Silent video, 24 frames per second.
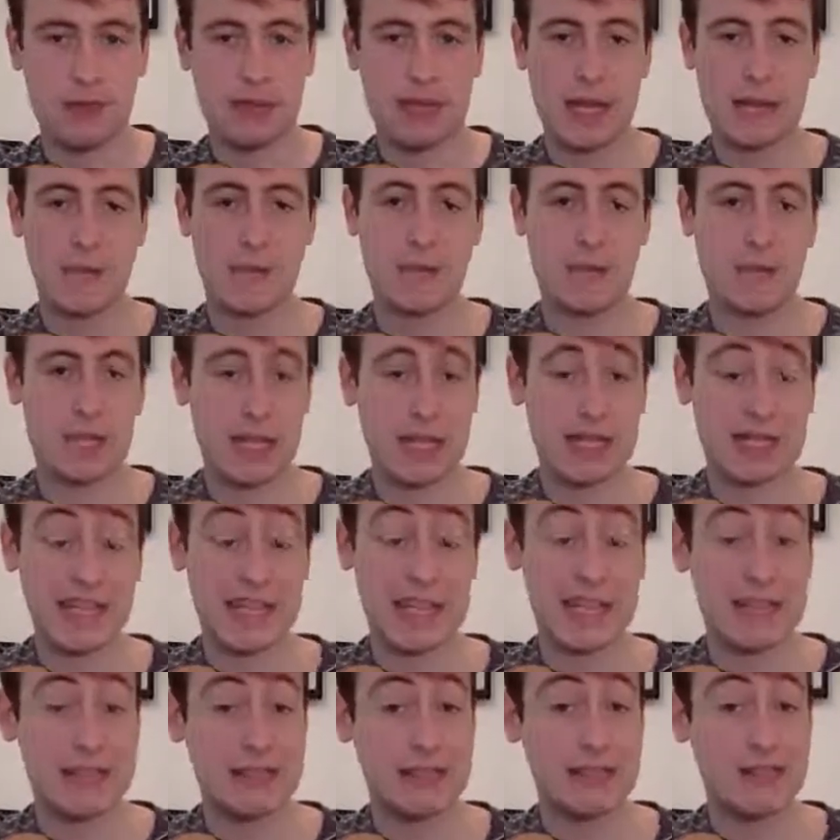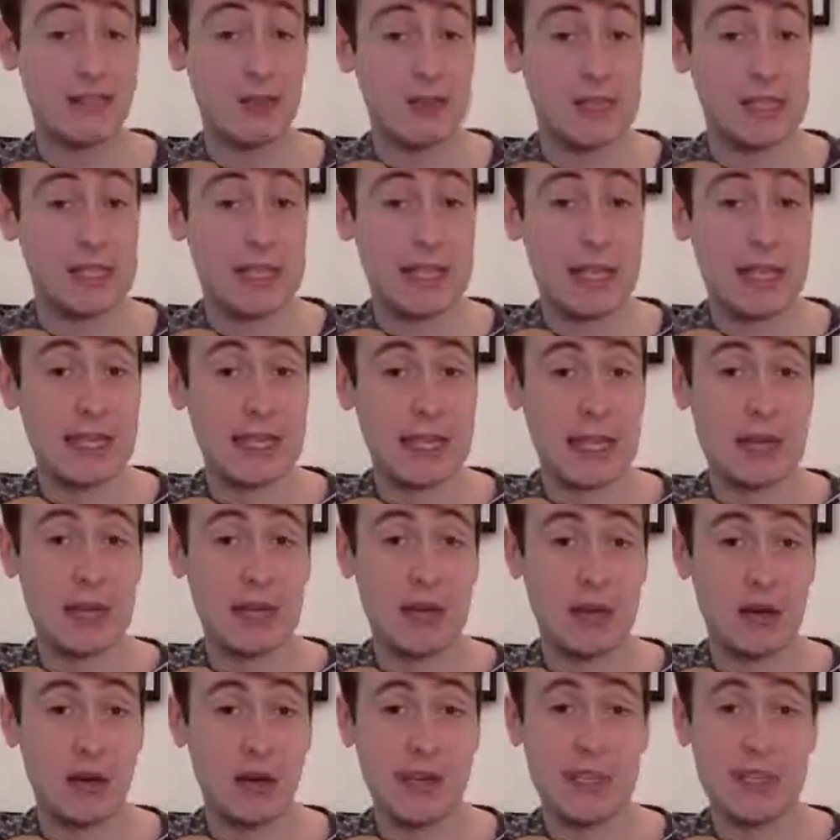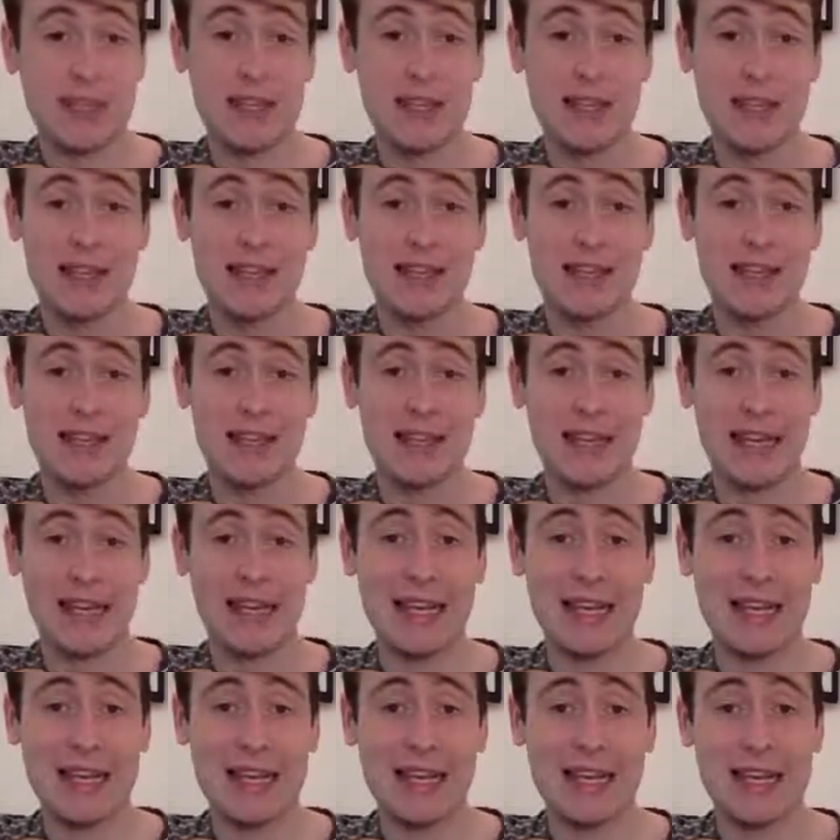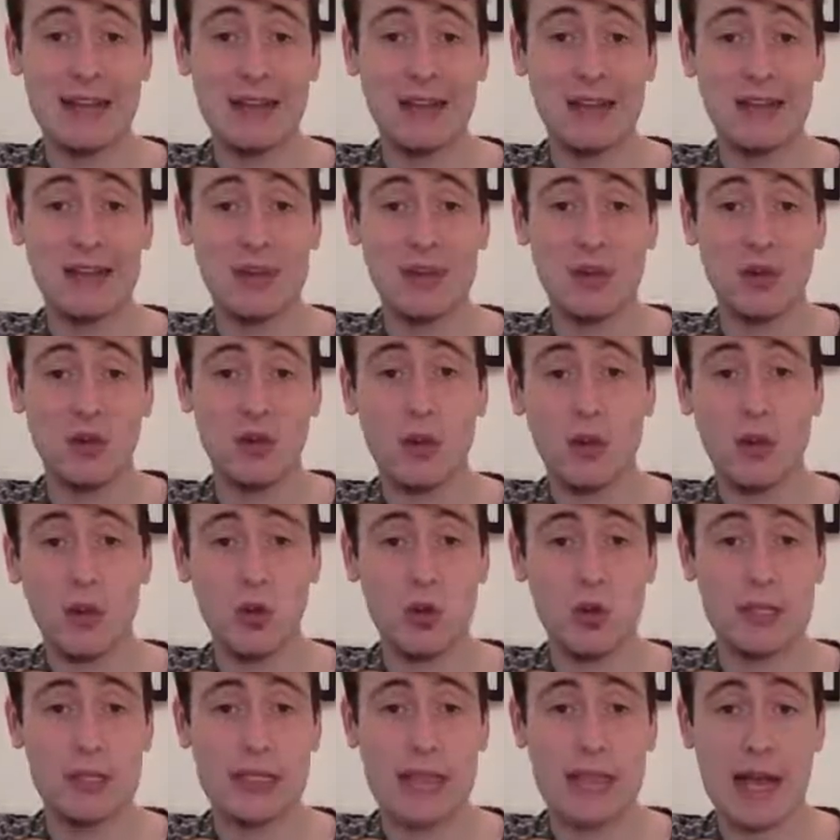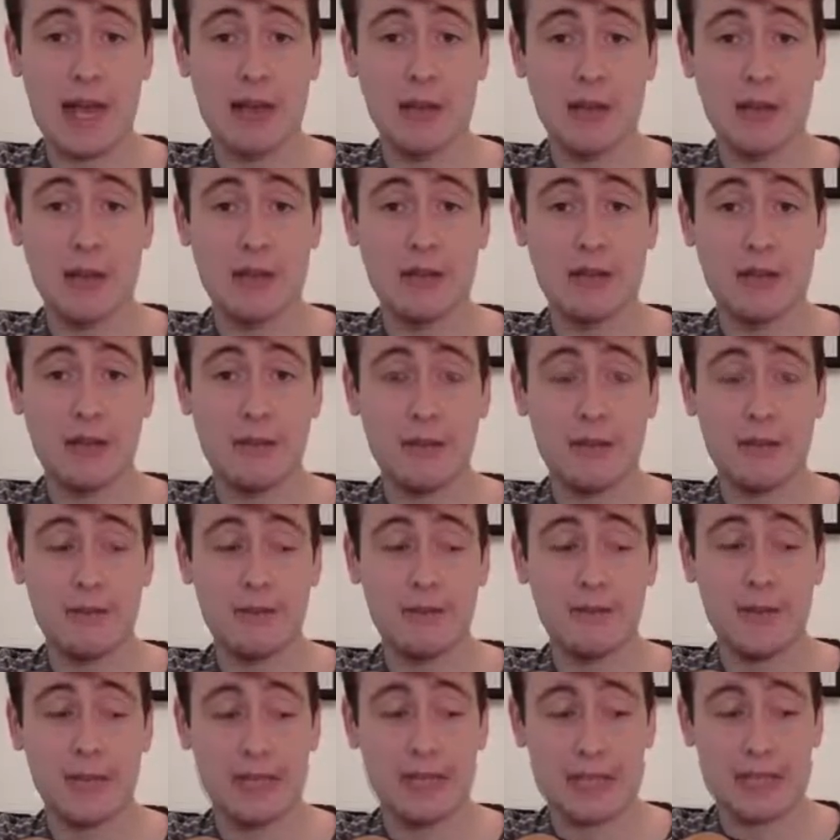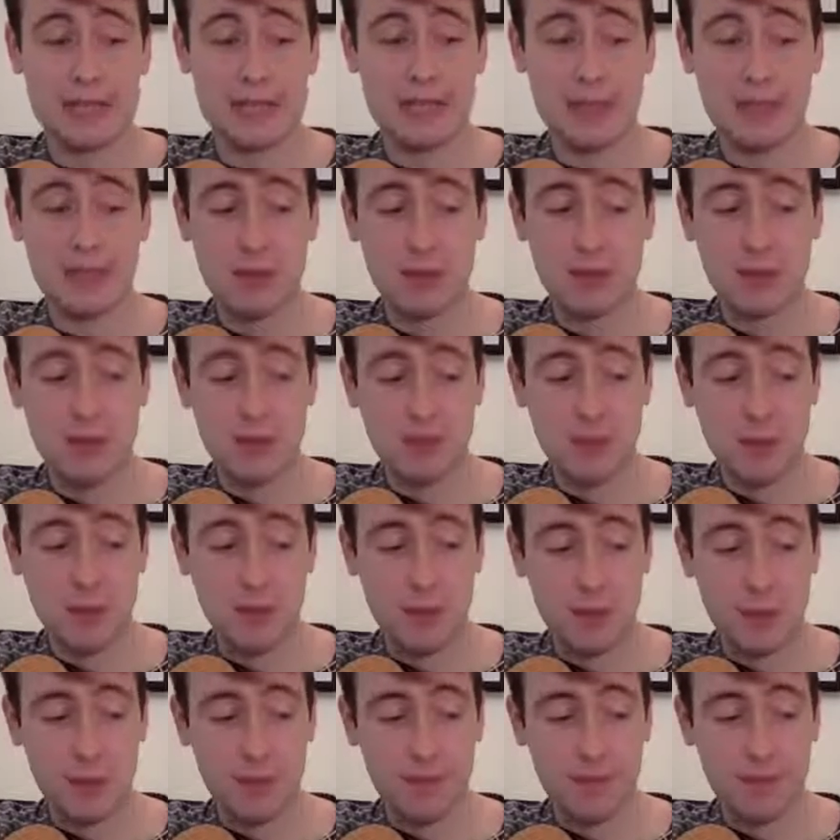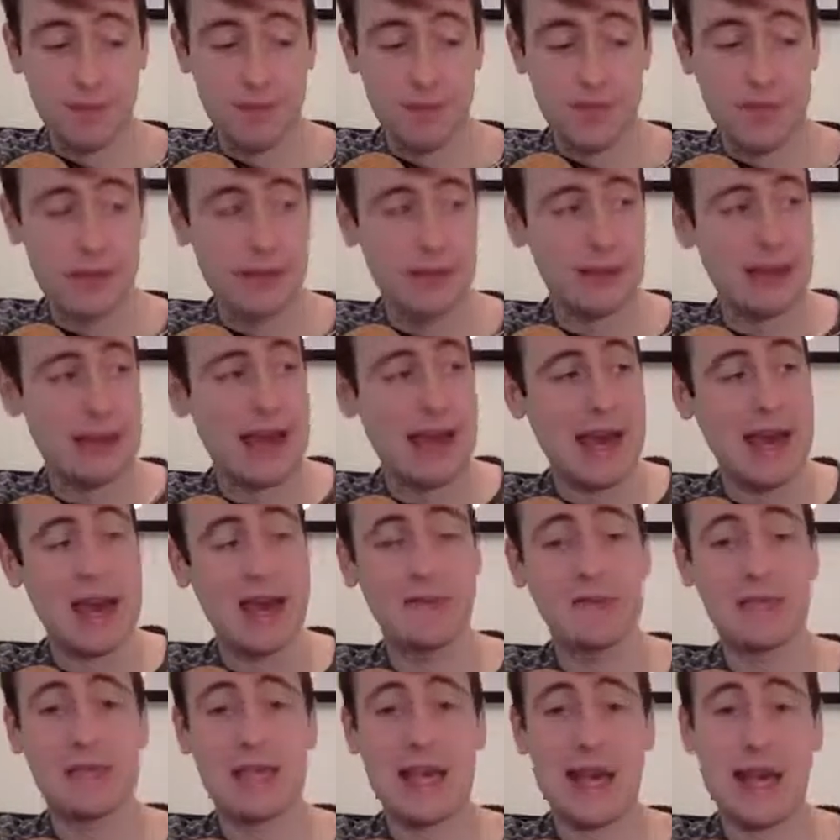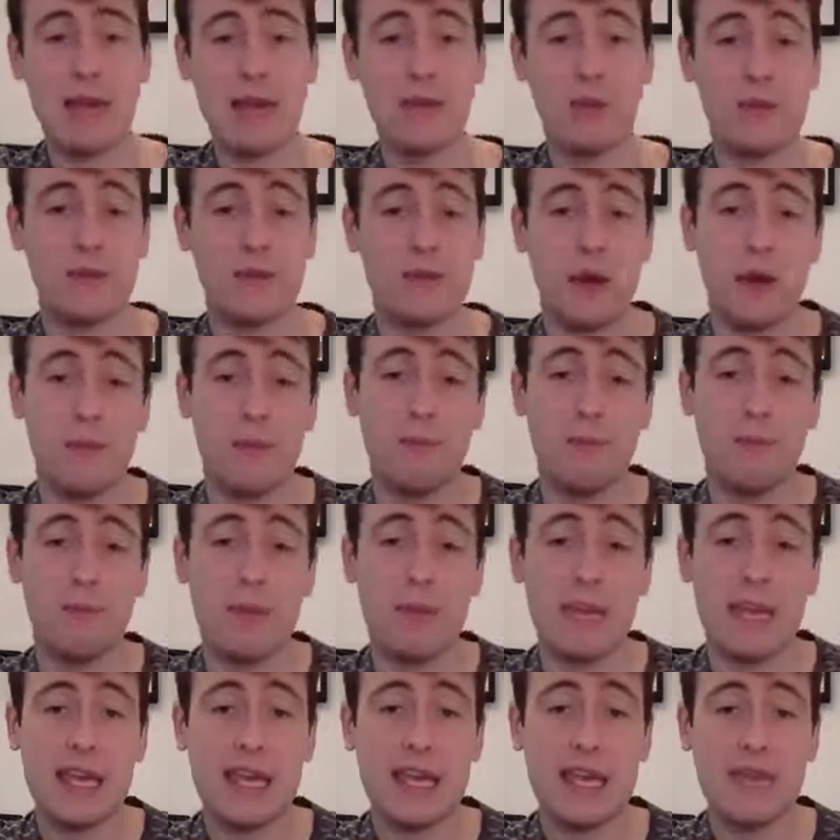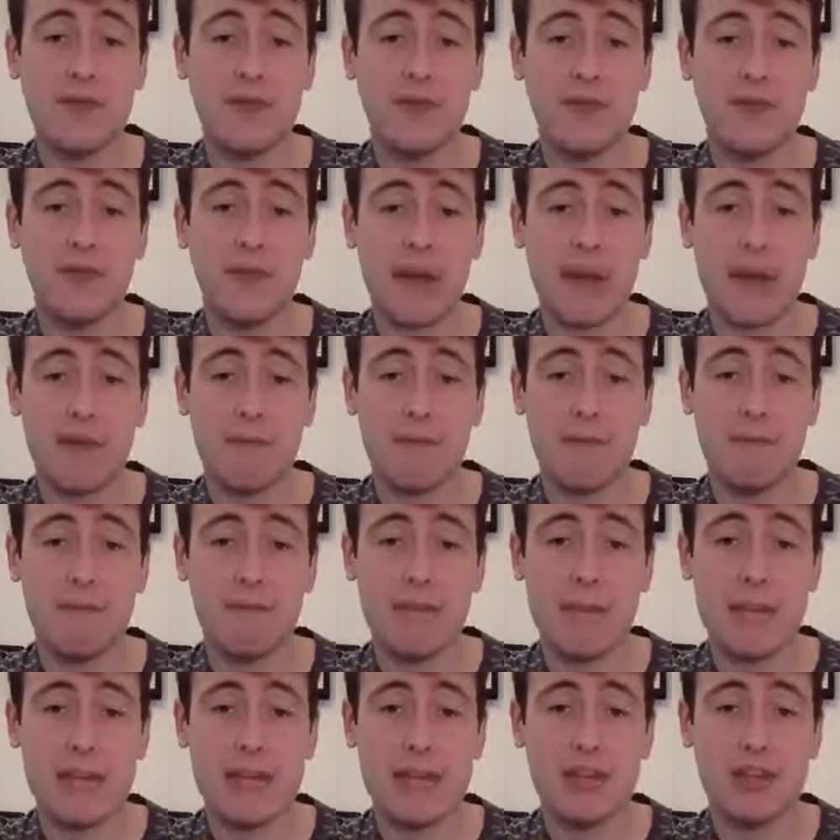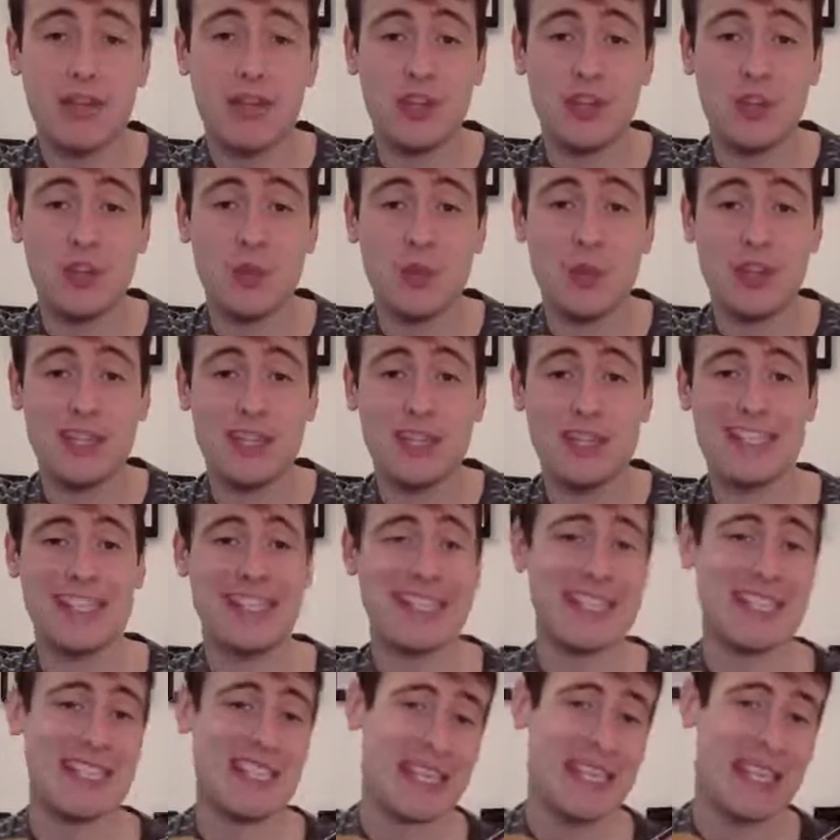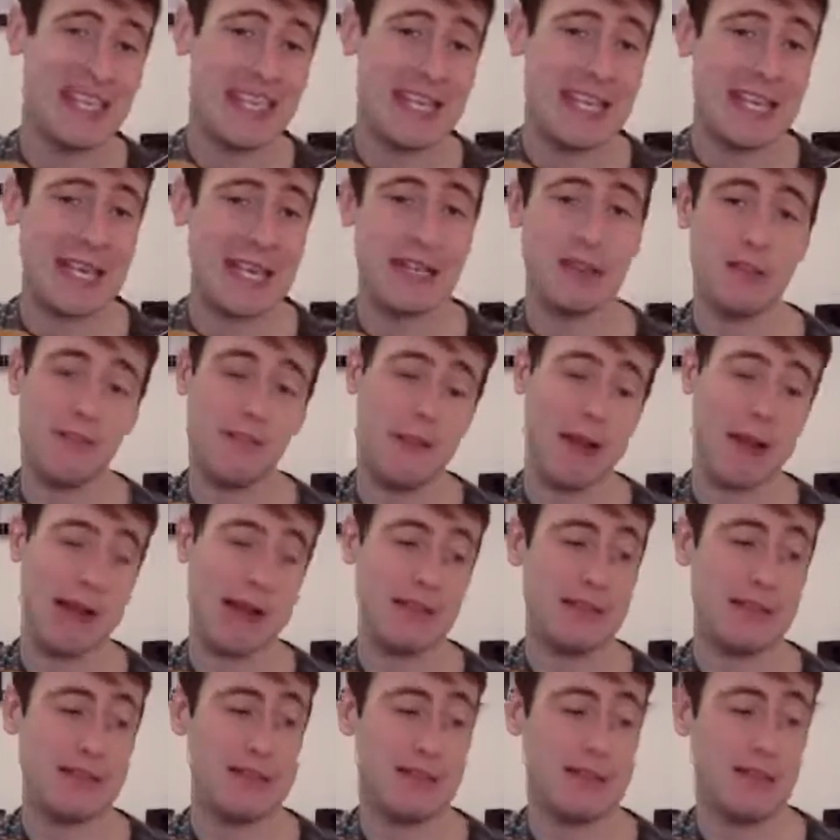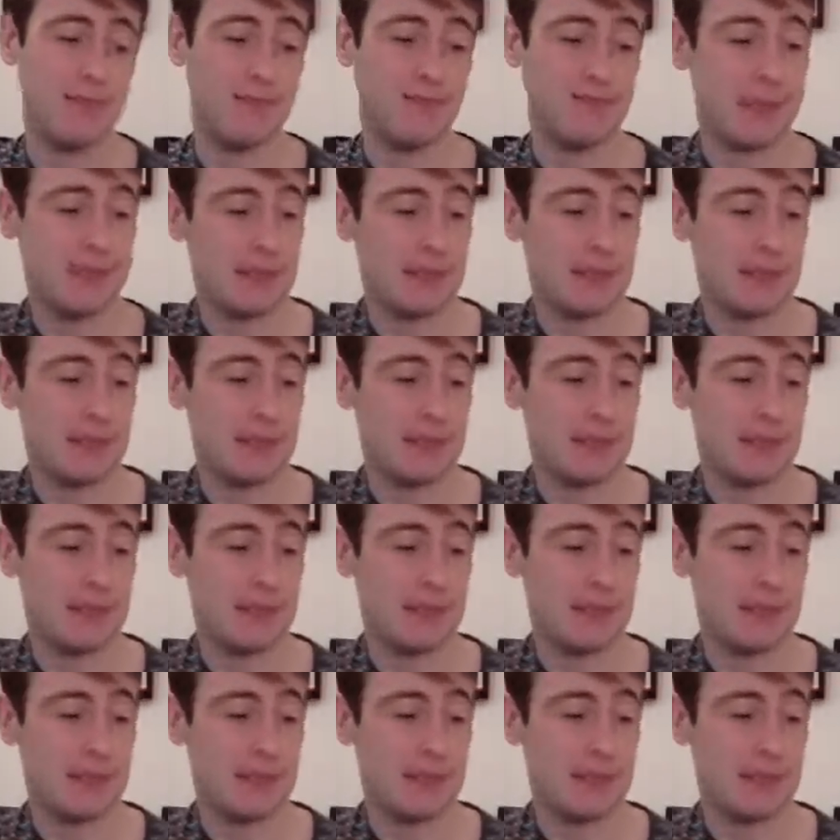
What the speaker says: Okay, but again, as long as you're getting that nice, clear chord sound, that's the most important. After that, we've got B flat major with a C in the bass.